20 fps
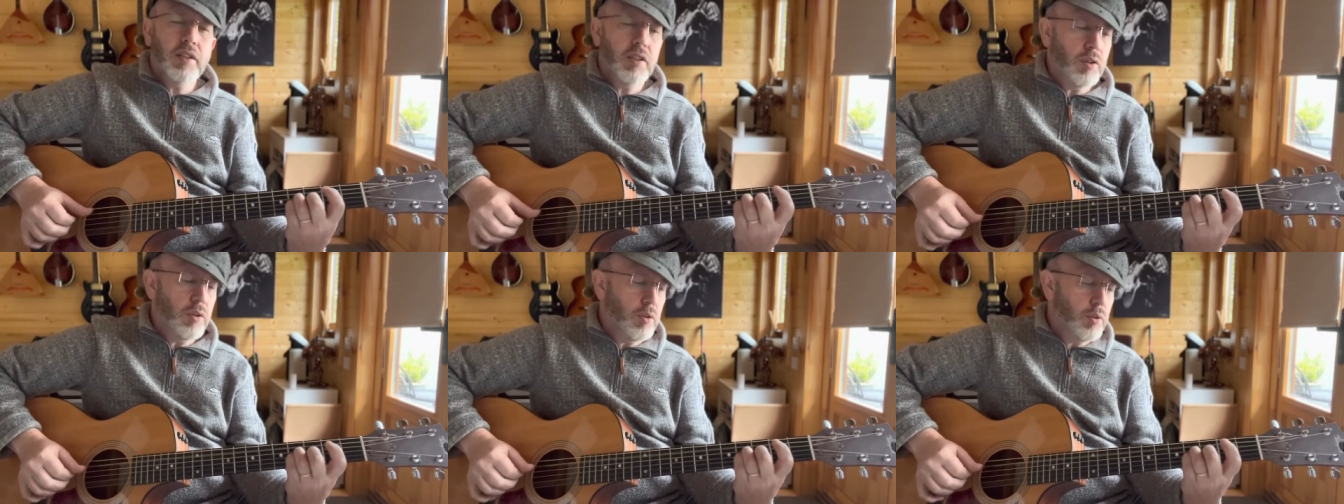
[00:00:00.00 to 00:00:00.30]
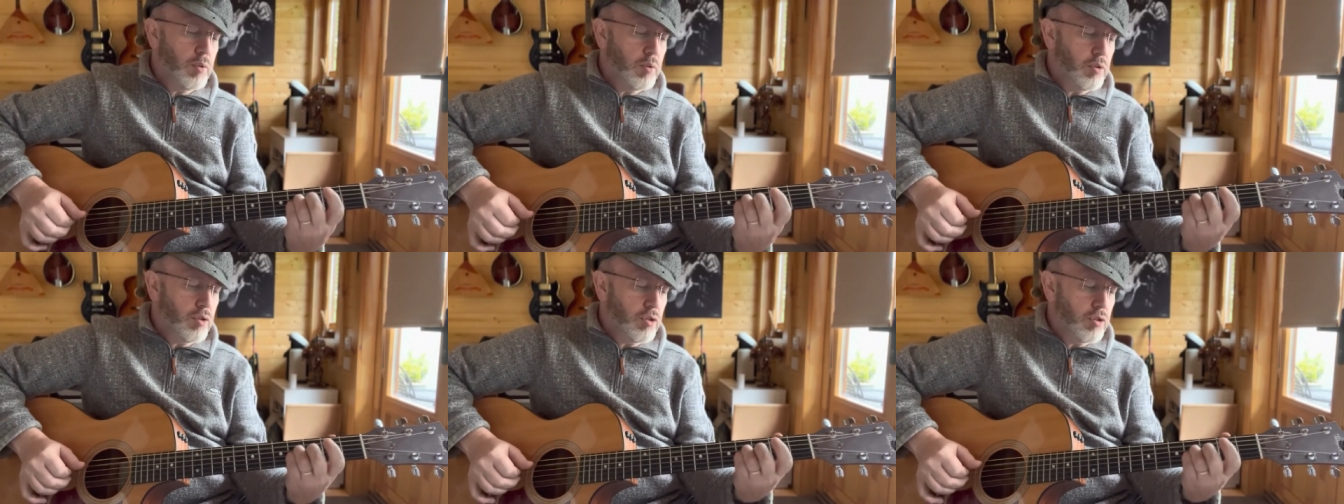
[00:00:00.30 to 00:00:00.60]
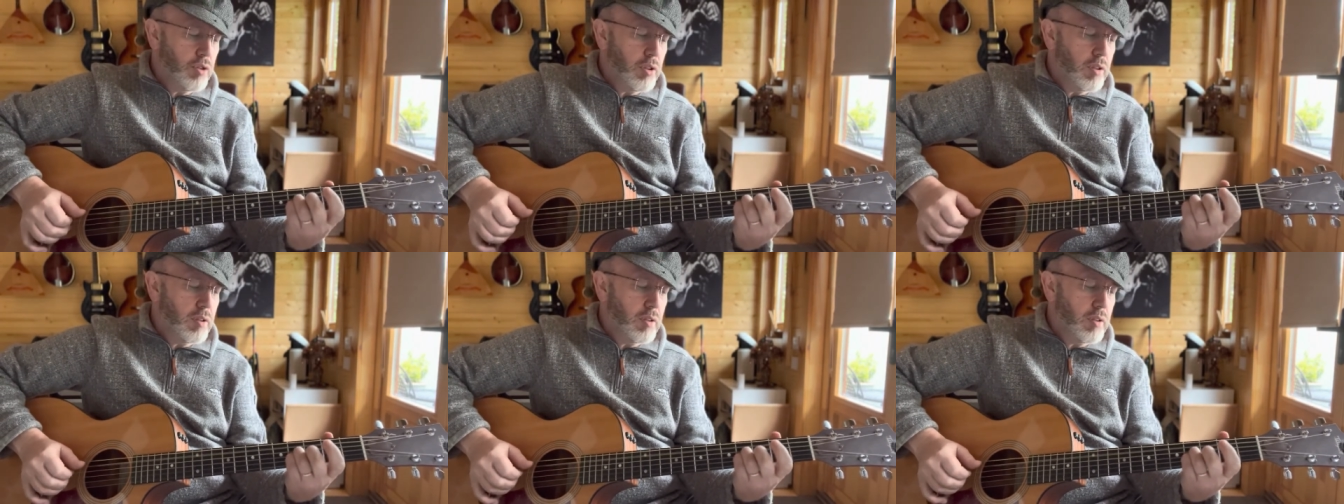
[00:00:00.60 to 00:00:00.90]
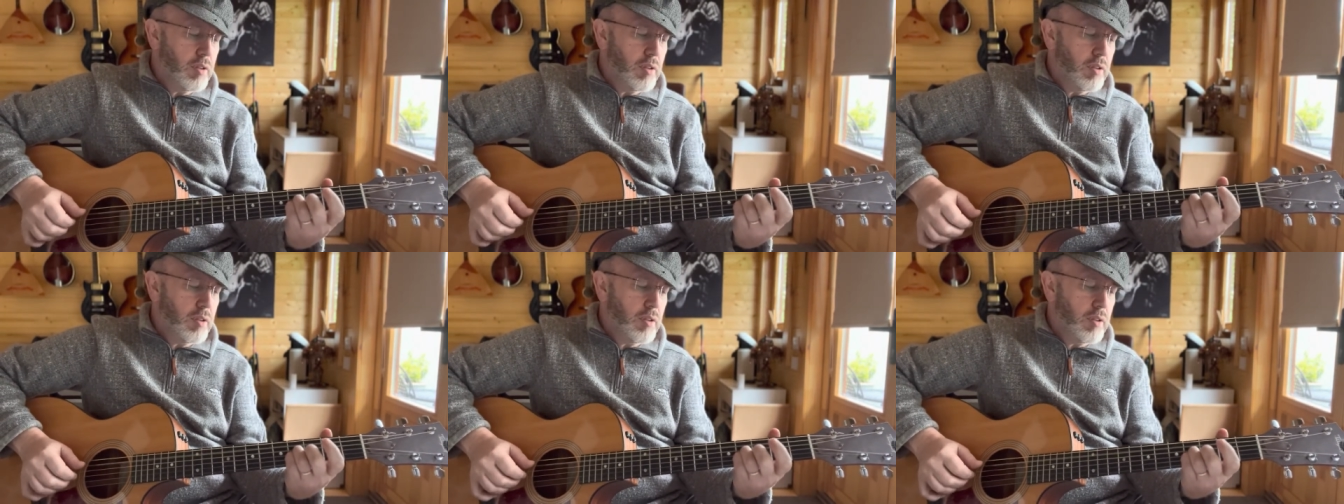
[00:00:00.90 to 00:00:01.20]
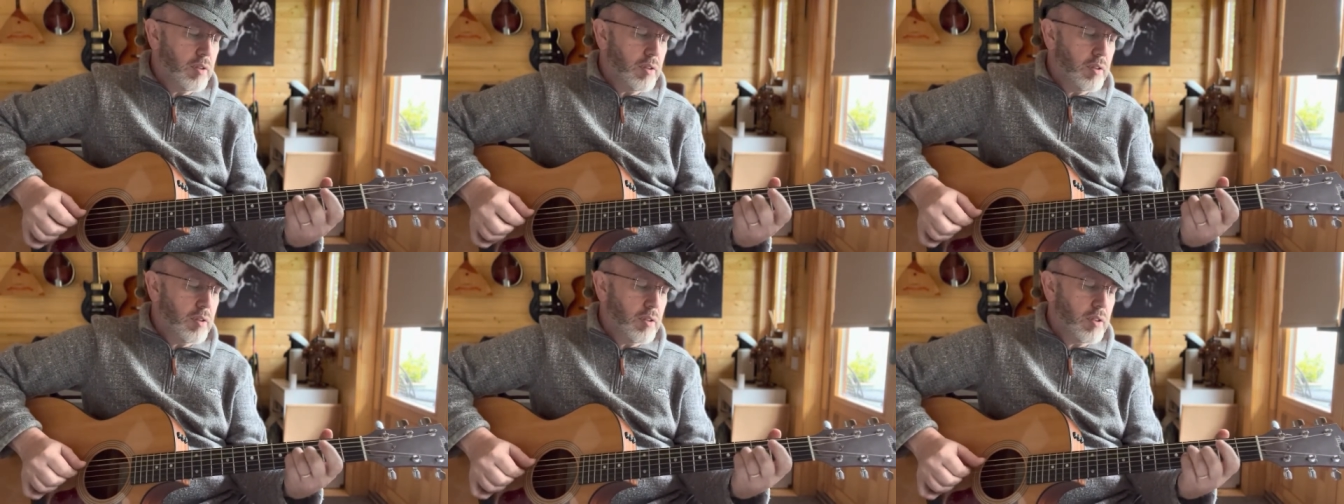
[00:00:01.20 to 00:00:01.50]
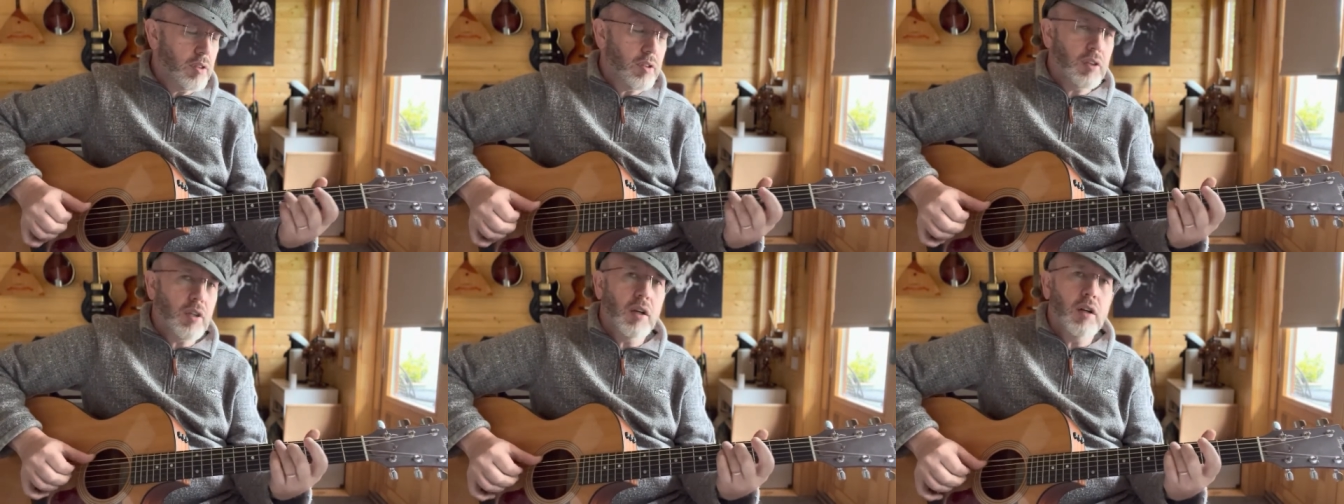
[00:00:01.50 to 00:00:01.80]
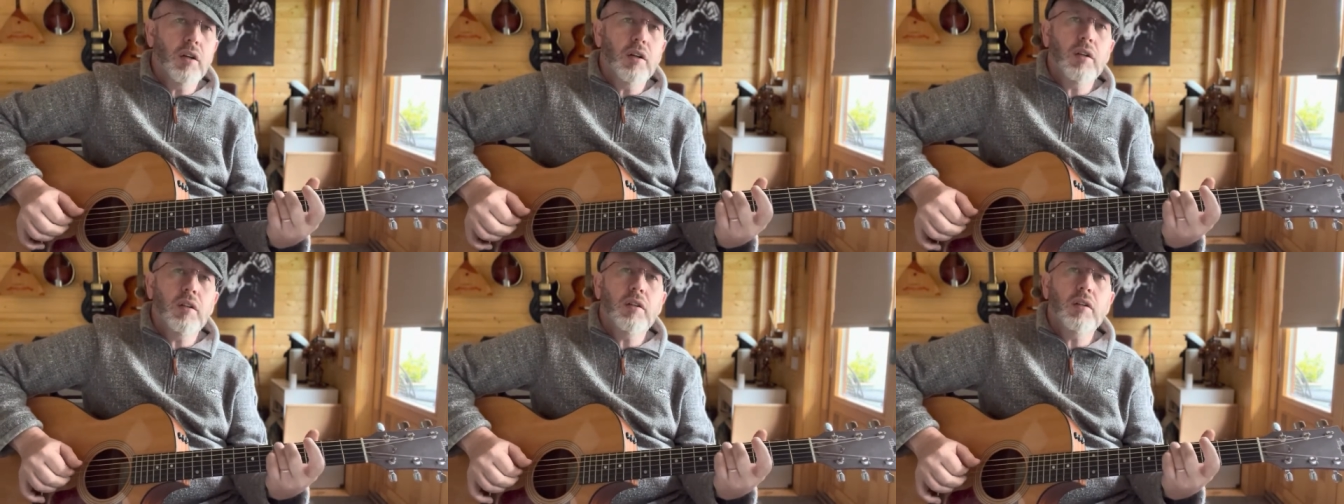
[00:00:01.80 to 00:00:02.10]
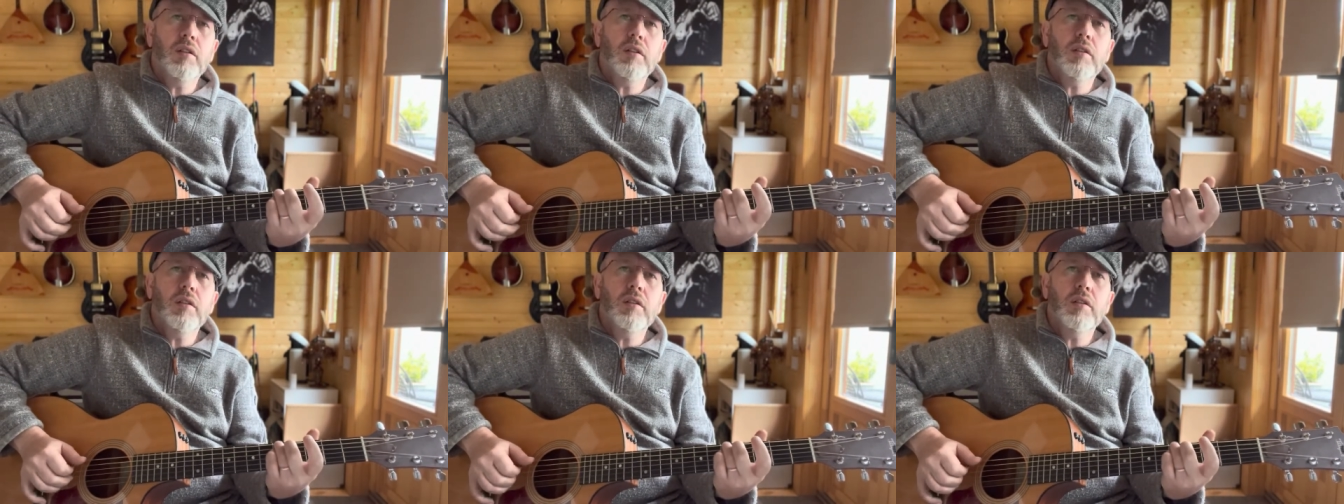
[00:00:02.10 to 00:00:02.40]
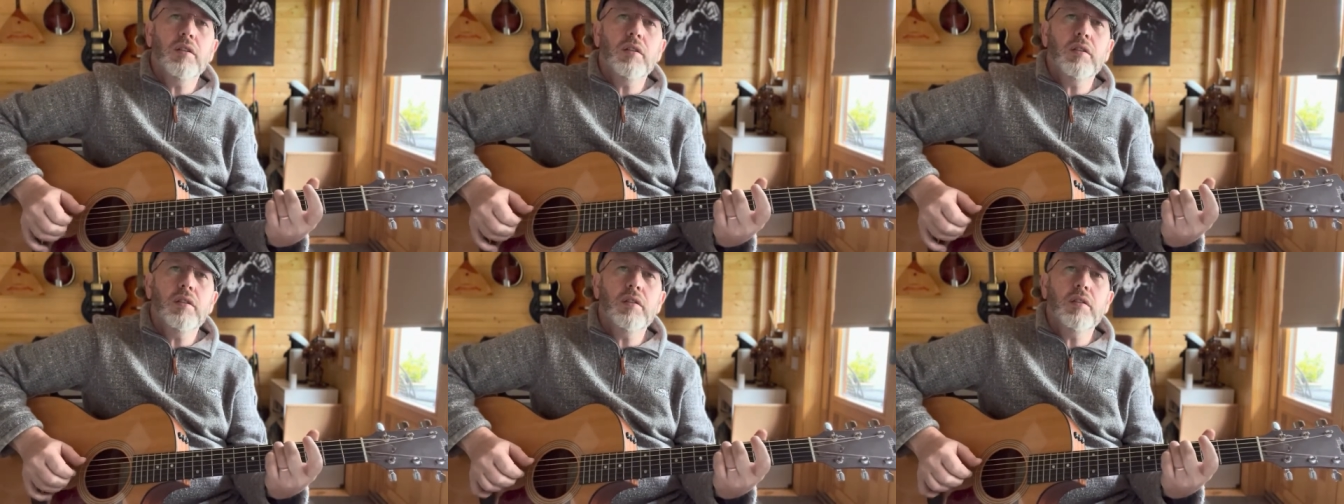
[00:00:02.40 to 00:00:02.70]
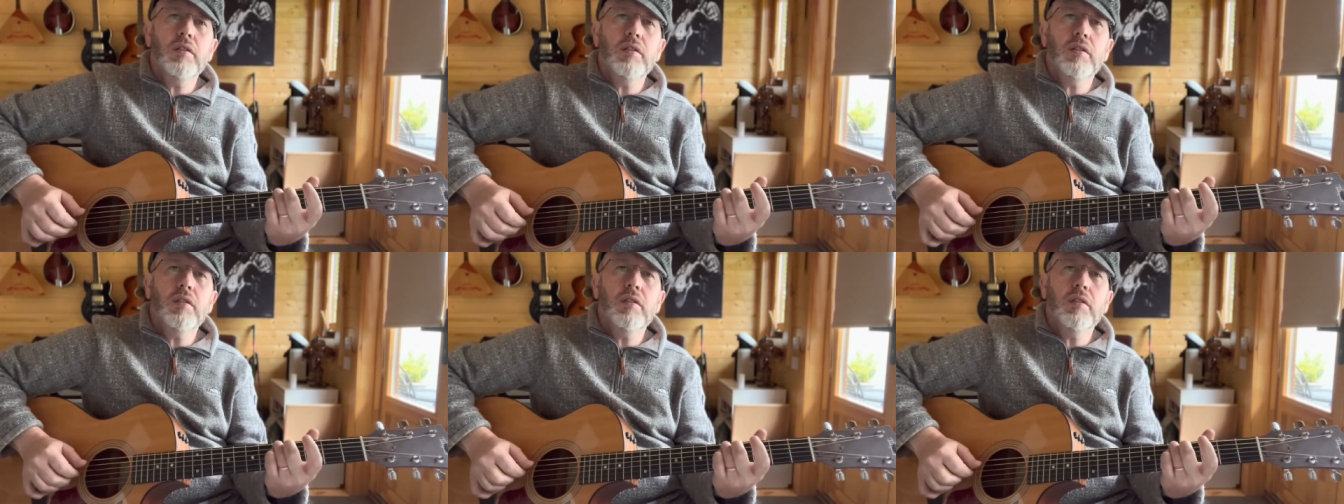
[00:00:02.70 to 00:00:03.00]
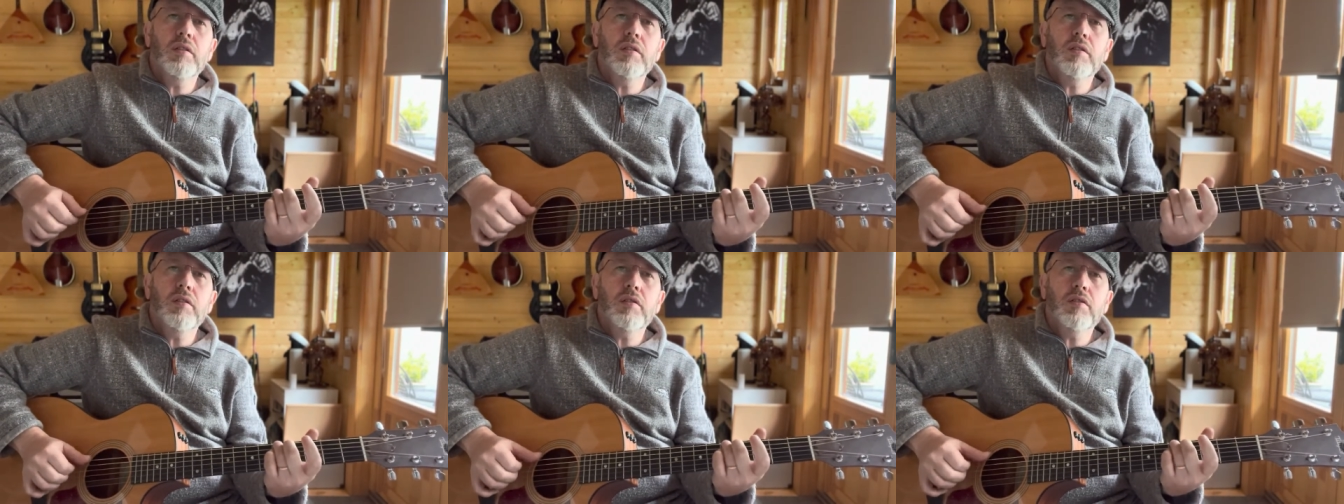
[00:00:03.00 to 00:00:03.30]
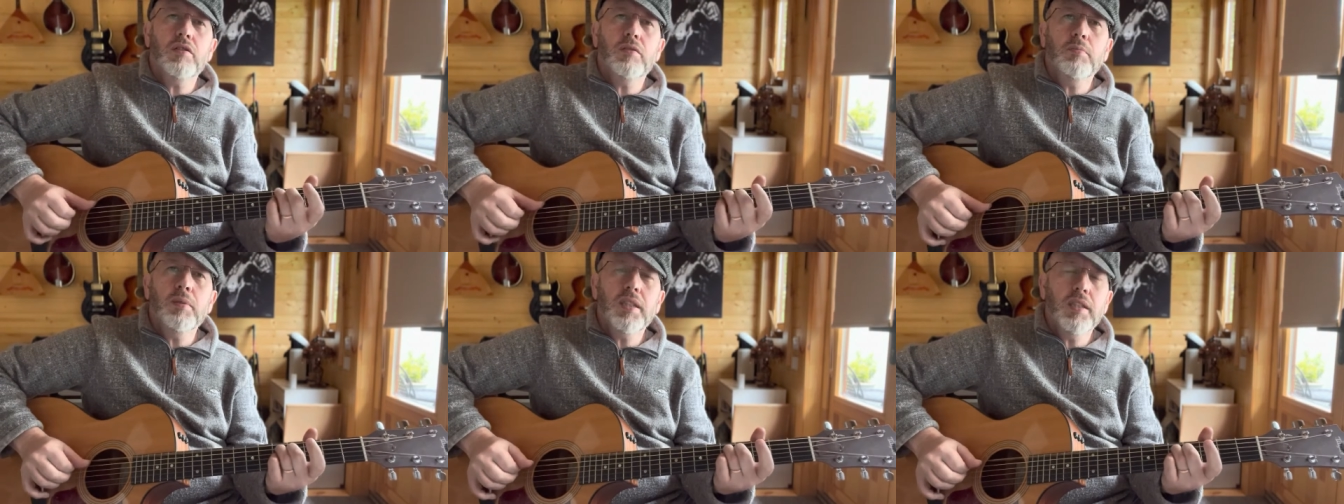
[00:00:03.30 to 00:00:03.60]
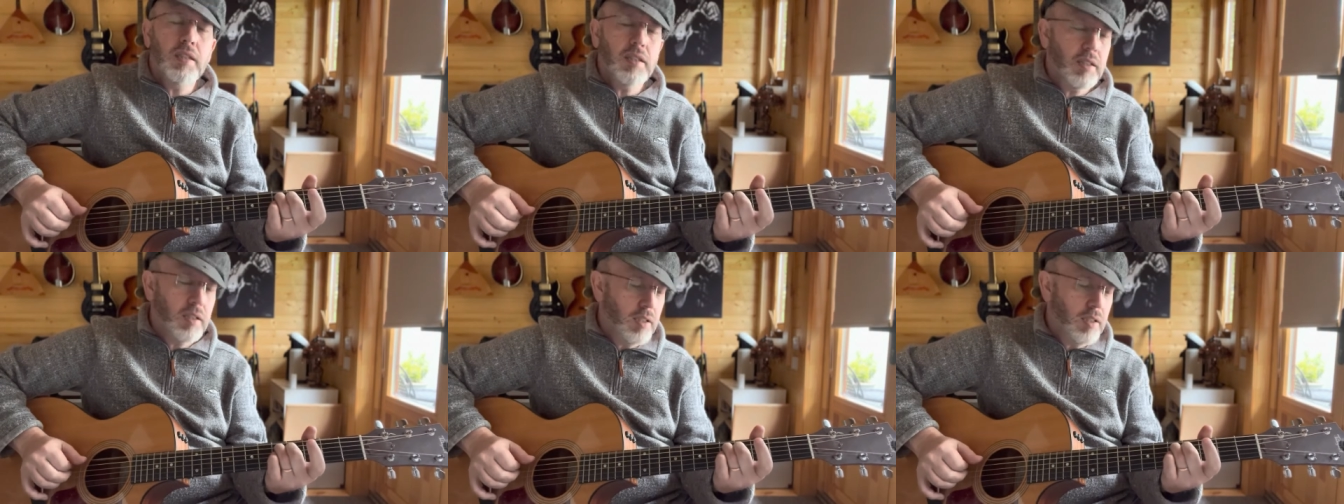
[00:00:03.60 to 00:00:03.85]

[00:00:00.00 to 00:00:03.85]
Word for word: notion that caused me